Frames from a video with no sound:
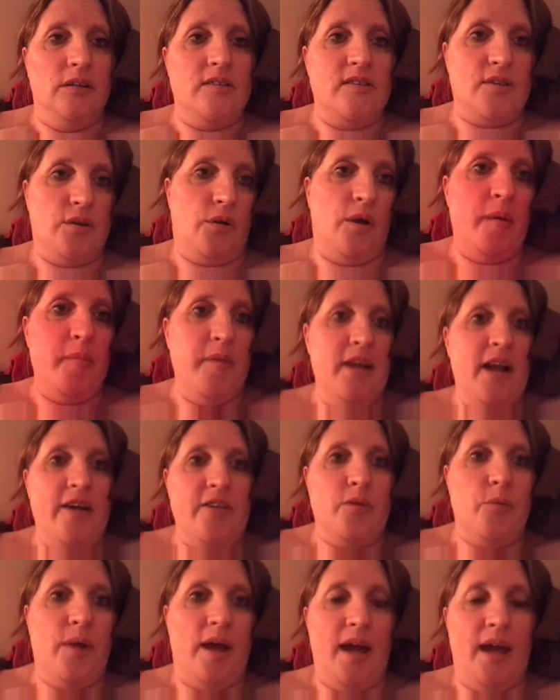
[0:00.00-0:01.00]
So, I mean,
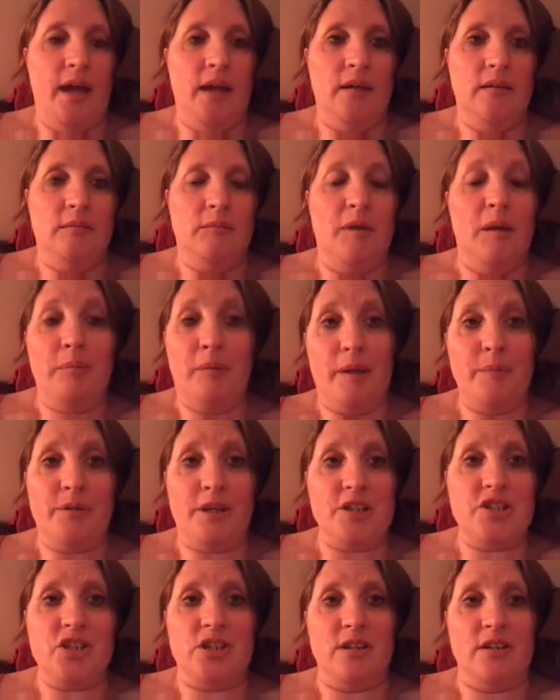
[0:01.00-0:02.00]
either way, my blood
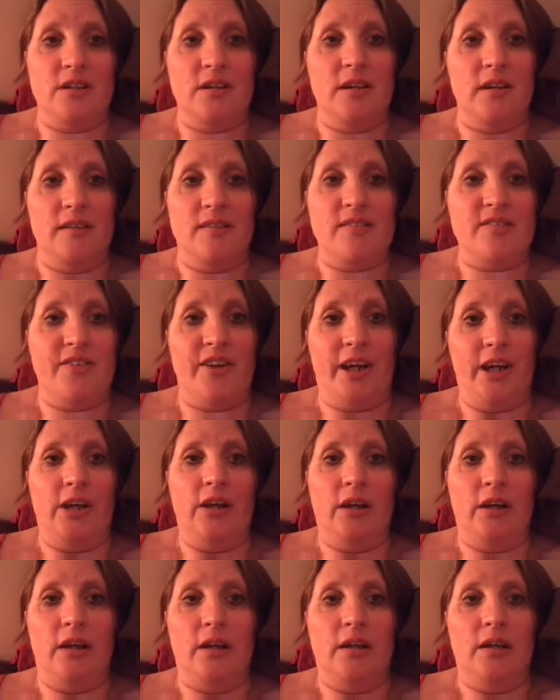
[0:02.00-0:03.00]
pressure is very
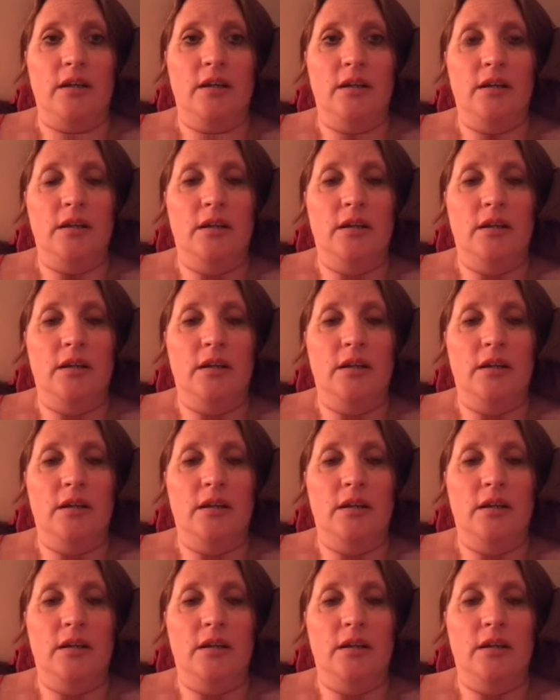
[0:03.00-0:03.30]
good.